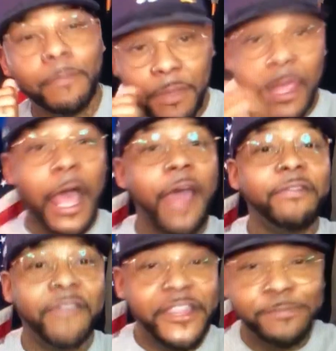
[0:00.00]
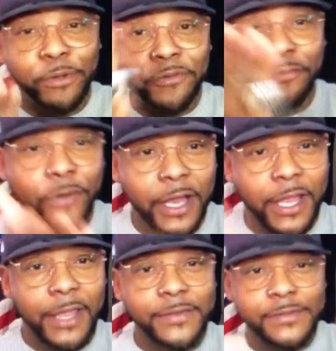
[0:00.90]
Beyond Facebook
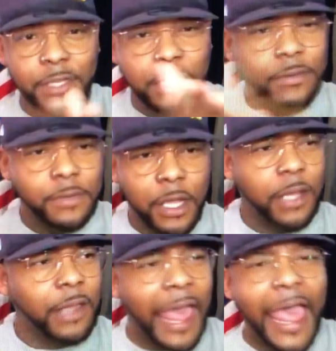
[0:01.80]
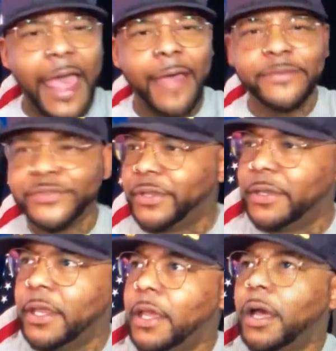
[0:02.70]
friends and lives
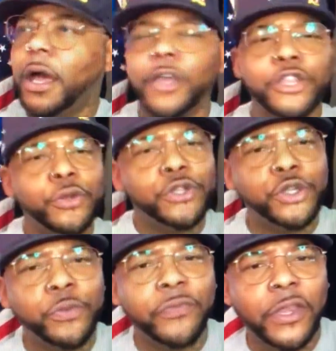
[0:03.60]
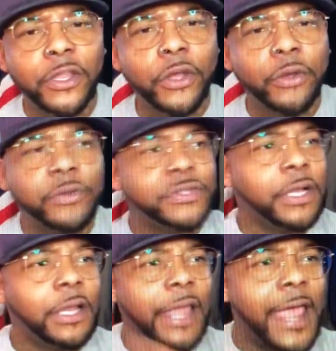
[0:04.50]
and YouTube videos
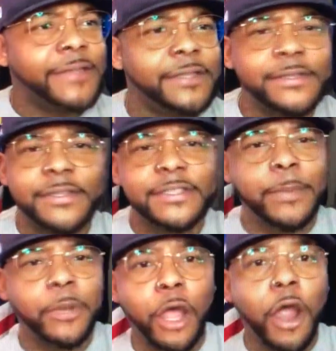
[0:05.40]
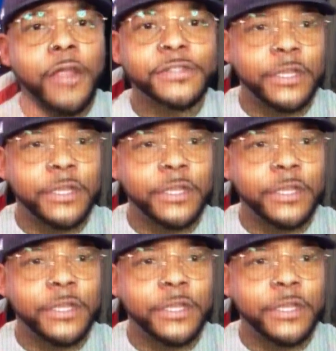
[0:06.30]
and classes and seminars